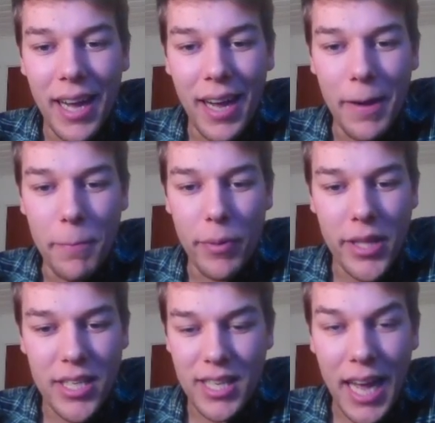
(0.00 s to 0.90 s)

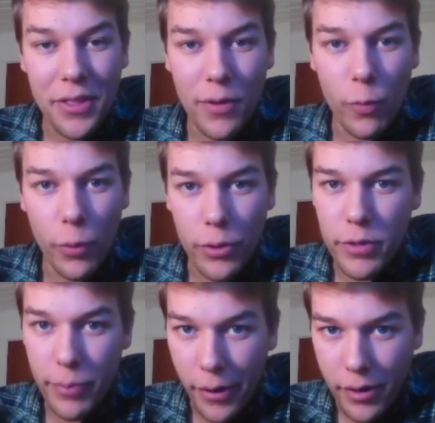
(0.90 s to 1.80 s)
but it's not the
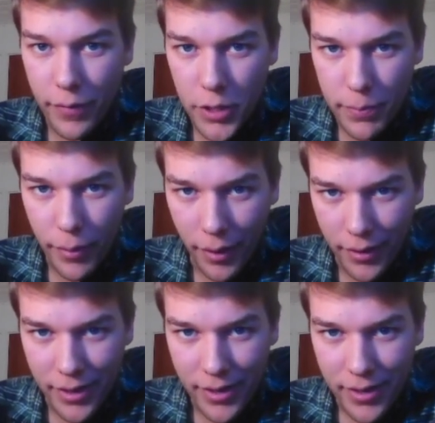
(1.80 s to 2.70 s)
worst part of this
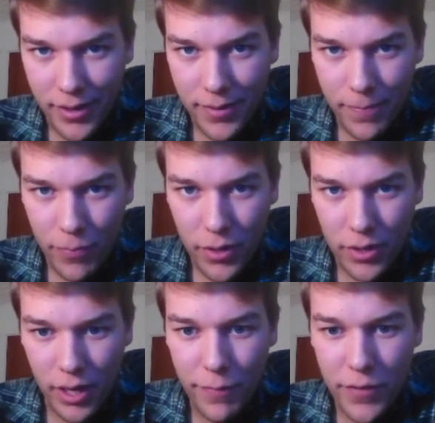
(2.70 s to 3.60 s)
bug,
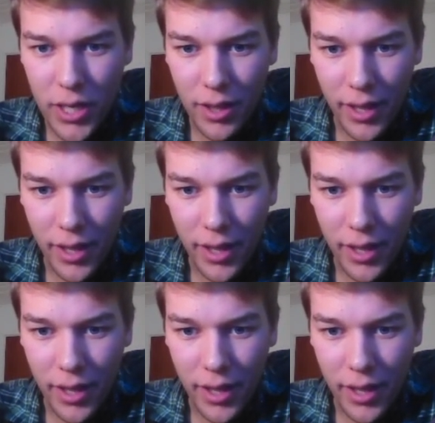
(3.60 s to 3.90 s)
because I feel